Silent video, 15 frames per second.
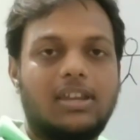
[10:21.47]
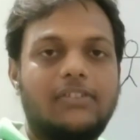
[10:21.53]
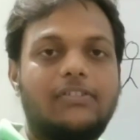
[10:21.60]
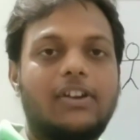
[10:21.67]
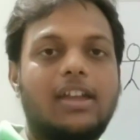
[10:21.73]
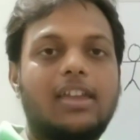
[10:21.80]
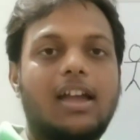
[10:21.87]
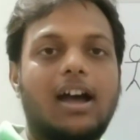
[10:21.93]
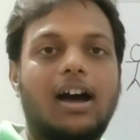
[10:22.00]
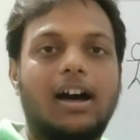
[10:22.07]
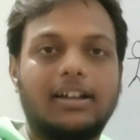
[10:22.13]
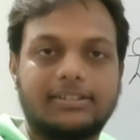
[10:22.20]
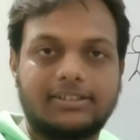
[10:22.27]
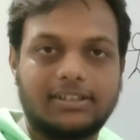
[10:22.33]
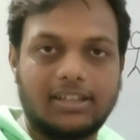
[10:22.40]
If I
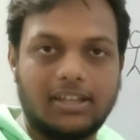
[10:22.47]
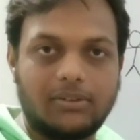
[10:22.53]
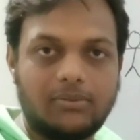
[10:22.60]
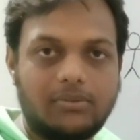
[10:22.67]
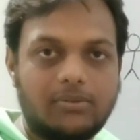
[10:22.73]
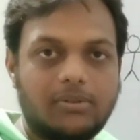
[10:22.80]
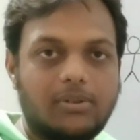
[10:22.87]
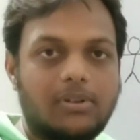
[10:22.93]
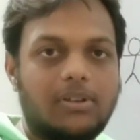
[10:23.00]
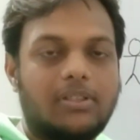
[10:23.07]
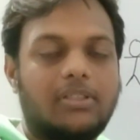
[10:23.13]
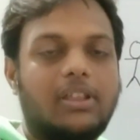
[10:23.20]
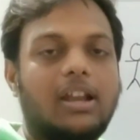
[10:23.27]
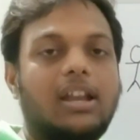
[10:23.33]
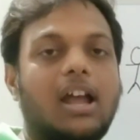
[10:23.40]
ask you
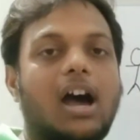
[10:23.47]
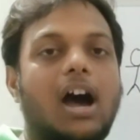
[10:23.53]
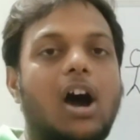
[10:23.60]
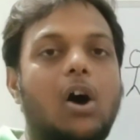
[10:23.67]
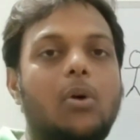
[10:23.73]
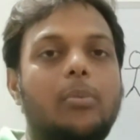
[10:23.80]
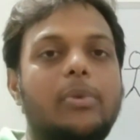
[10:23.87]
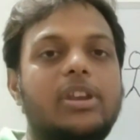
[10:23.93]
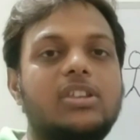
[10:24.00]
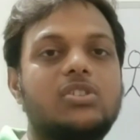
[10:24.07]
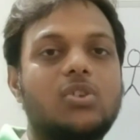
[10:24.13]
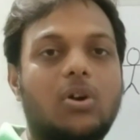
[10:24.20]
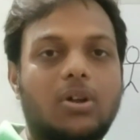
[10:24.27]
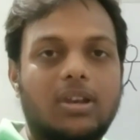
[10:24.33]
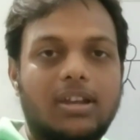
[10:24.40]
that how many
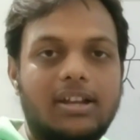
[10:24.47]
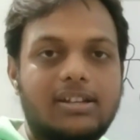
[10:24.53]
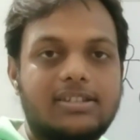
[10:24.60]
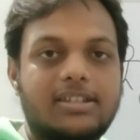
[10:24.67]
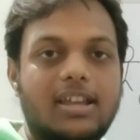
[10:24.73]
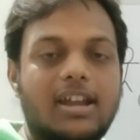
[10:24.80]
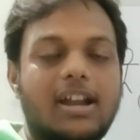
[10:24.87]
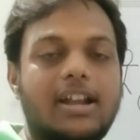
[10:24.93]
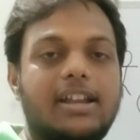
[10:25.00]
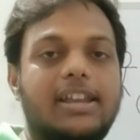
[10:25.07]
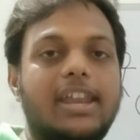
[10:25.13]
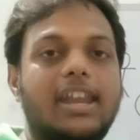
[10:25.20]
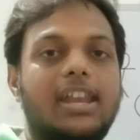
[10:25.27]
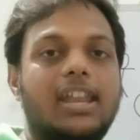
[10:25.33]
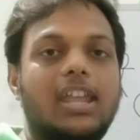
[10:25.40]
chocolates
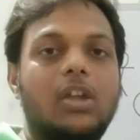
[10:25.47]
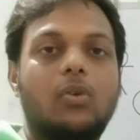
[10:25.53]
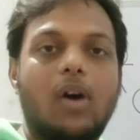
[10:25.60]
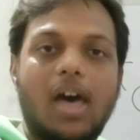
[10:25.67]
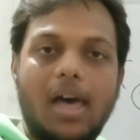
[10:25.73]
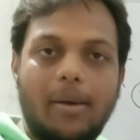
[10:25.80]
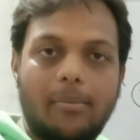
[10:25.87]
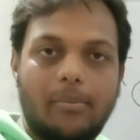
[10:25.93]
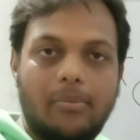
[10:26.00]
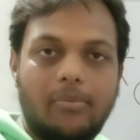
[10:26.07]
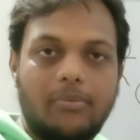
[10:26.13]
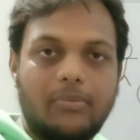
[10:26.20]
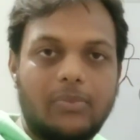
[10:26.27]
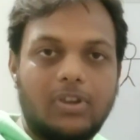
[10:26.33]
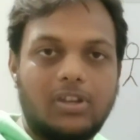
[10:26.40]
did you have
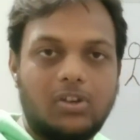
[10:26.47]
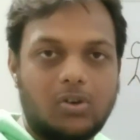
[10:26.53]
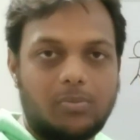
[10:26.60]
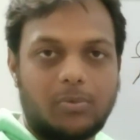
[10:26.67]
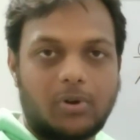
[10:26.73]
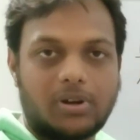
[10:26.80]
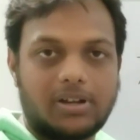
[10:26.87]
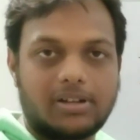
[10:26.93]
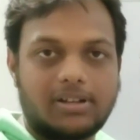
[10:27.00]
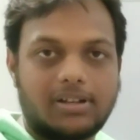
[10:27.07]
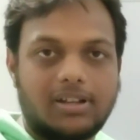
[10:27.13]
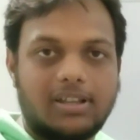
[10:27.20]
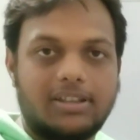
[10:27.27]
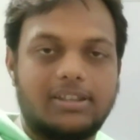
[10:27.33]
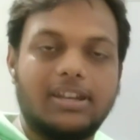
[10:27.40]
in your pocket,
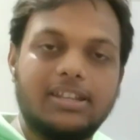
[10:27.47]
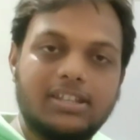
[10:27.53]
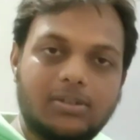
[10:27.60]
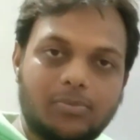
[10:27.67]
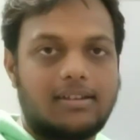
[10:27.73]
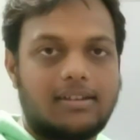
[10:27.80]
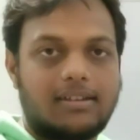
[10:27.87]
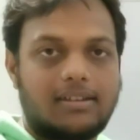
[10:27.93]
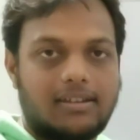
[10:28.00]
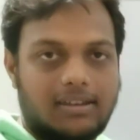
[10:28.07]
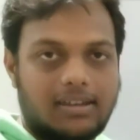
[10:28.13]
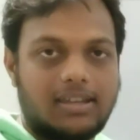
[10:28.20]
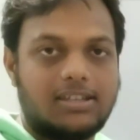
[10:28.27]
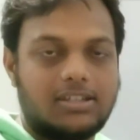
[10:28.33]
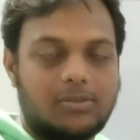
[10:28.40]
then is it
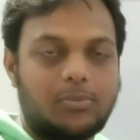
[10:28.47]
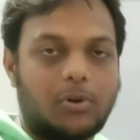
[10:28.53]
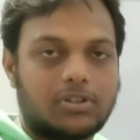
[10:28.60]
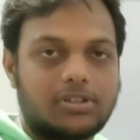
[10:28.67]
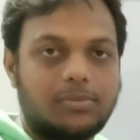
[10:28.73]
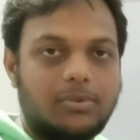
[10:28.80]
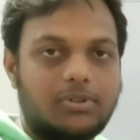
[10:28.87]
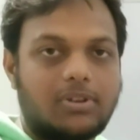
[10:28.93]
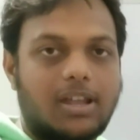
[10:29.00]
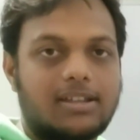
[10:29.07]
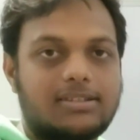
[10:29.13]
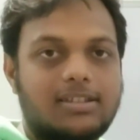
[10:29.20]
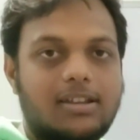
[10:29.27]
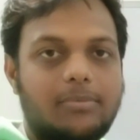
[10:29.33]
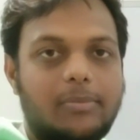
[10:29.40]
possible to
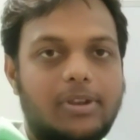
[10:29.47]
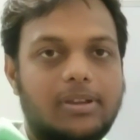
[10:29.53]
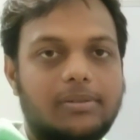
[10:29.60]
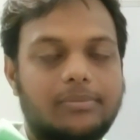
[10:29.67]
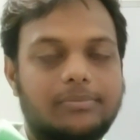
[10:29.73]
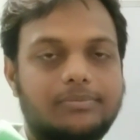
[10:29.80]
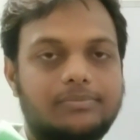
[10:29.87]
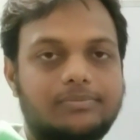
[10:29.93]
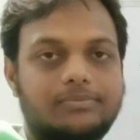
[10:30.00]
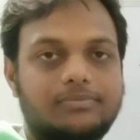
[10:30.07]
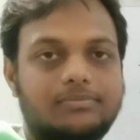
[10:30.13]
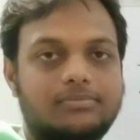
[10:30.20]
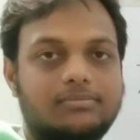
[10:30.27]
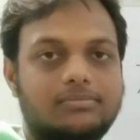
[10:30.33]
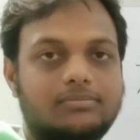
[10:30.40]
answer me?
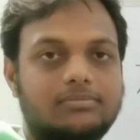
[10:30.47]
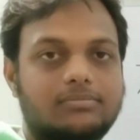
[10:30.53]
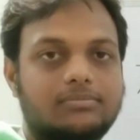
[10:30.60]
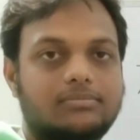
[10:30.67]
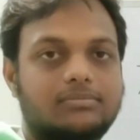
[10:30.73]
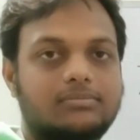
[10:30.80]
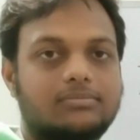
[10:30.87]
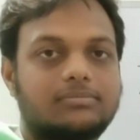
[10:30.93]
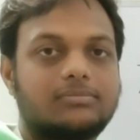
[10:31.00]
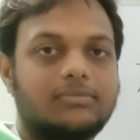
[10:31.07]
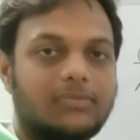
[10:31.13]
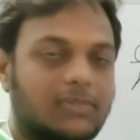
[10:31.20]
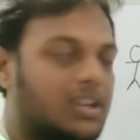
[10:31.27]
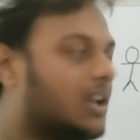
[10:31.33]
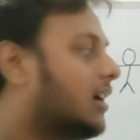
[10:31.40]

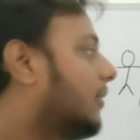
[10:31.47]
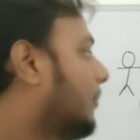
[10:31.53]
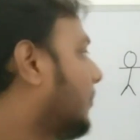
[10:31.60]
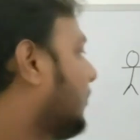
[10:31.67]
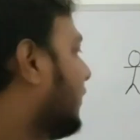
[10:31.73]
Yeah.